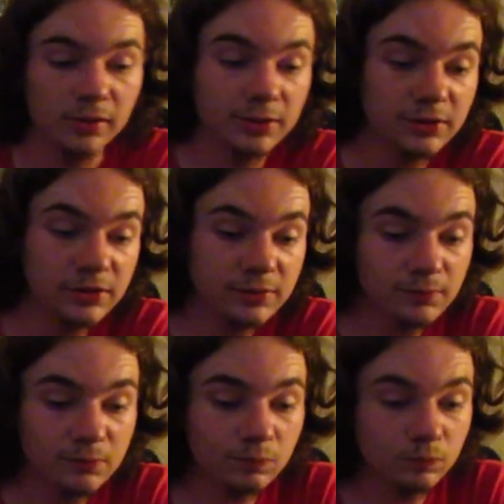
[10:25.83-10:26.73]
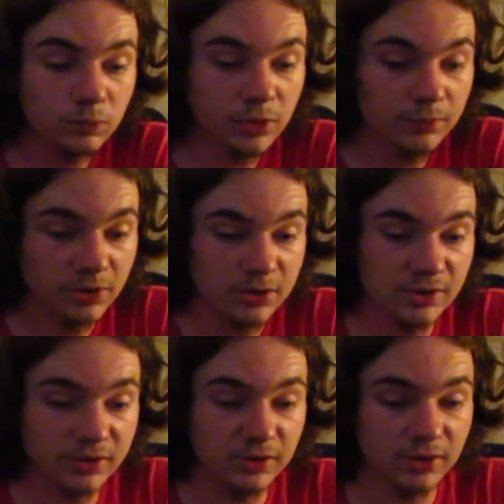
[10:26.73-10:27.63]
um let me
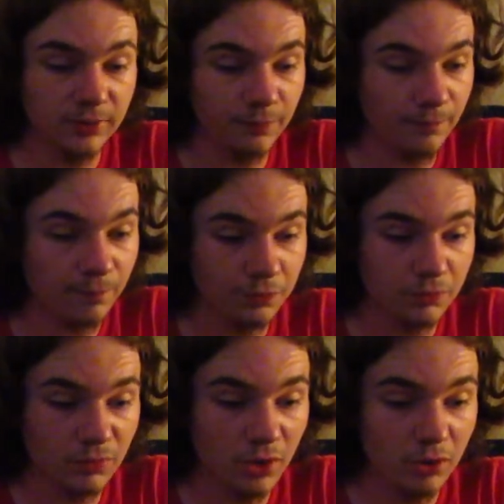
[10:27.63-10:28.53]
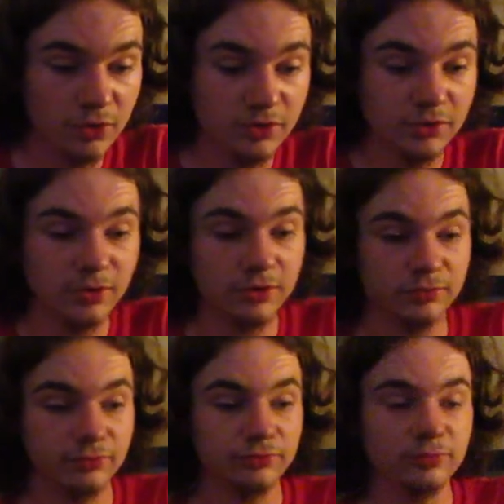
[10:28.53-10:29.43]
see also
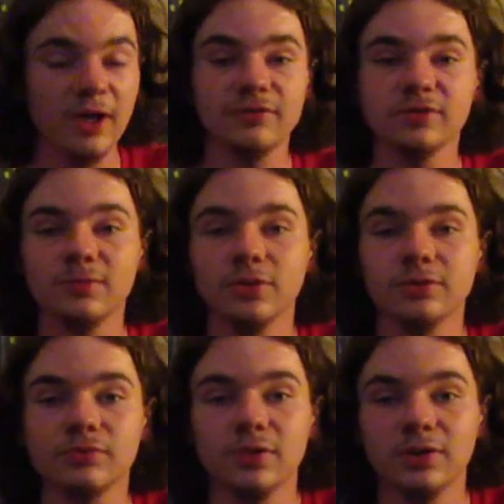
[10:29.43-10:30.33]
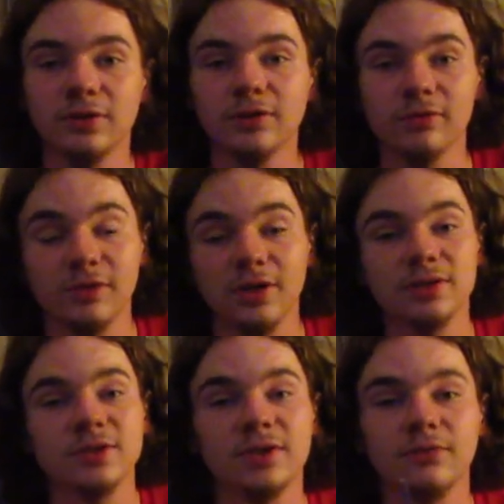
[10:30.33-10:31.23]
have some notes written here in
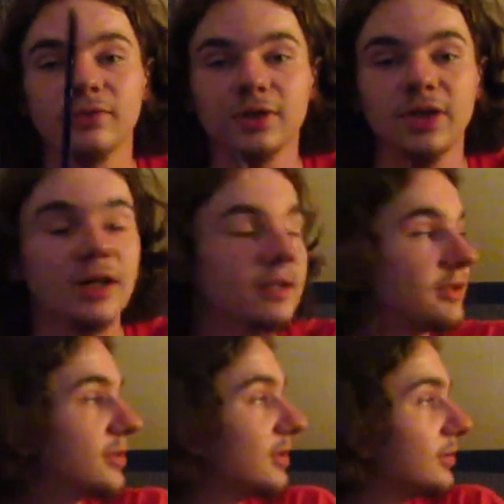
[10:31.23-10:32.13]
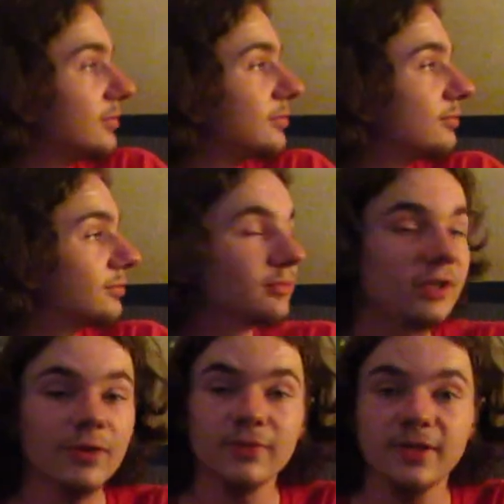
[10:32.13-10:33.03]
case I forget, so I'm
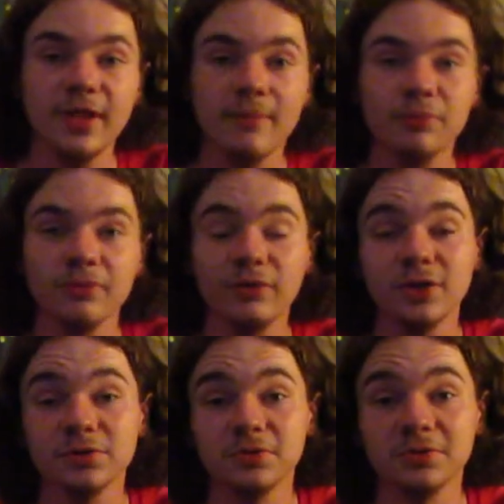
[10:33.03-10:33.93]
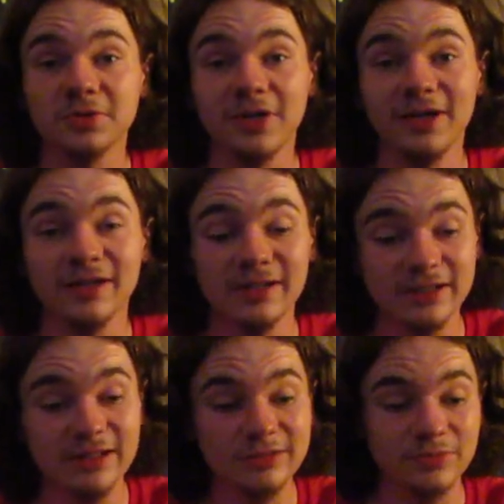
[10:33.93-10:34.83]
not really that professional, so I gotta
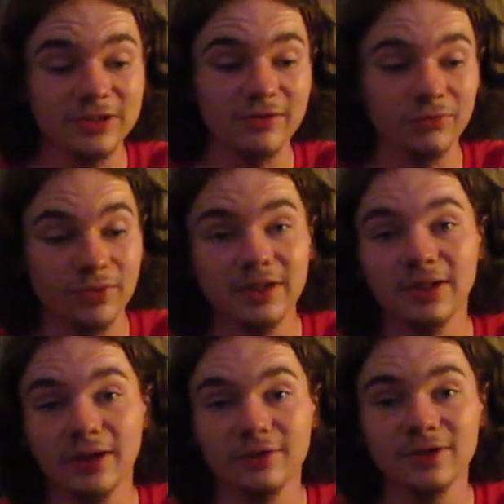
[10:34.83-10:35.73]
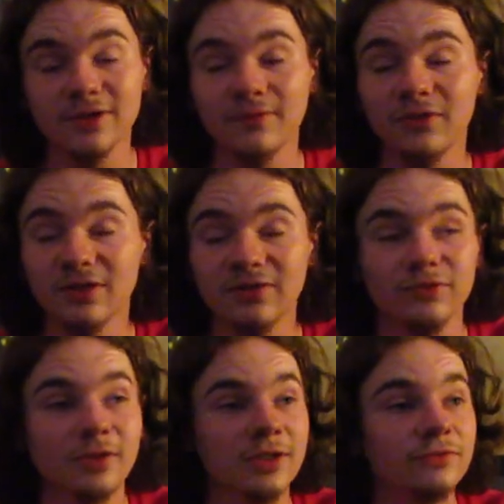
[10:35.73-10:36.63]
keep stuff written down because I'm very
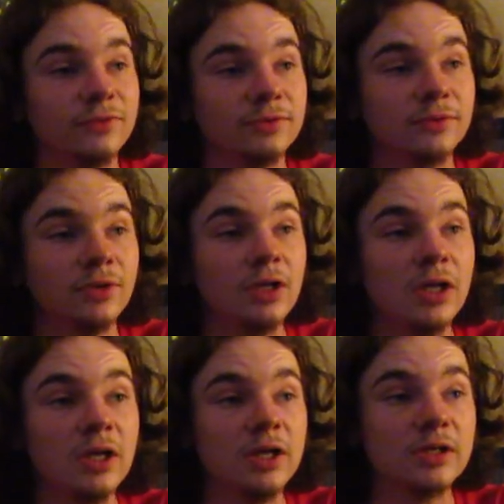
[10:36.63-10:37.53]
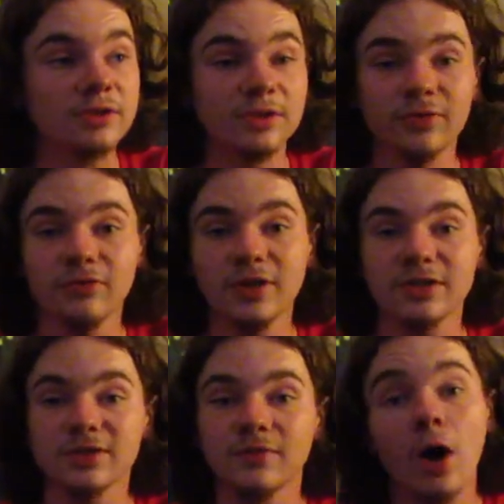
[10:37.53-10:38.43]
forgetful. Sorry if
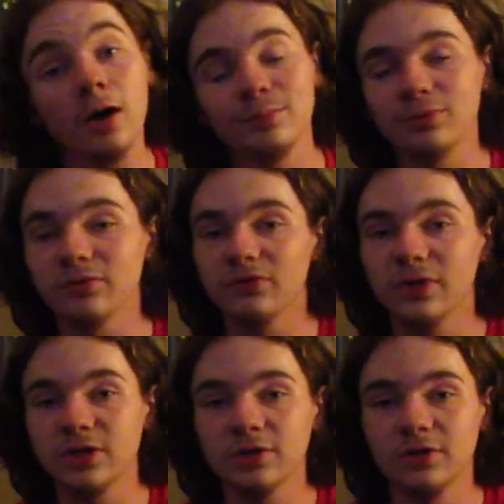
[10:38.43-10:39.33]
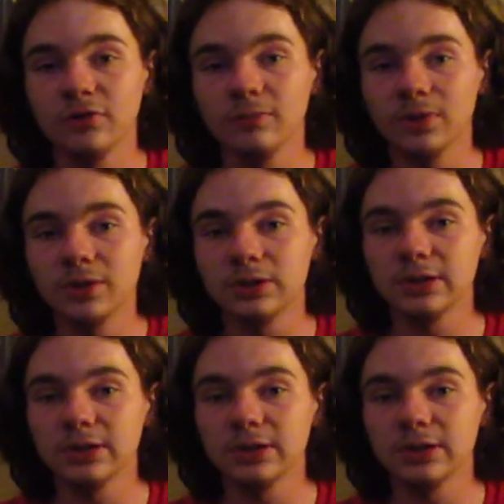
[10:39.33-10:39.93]
that's unprofessional, but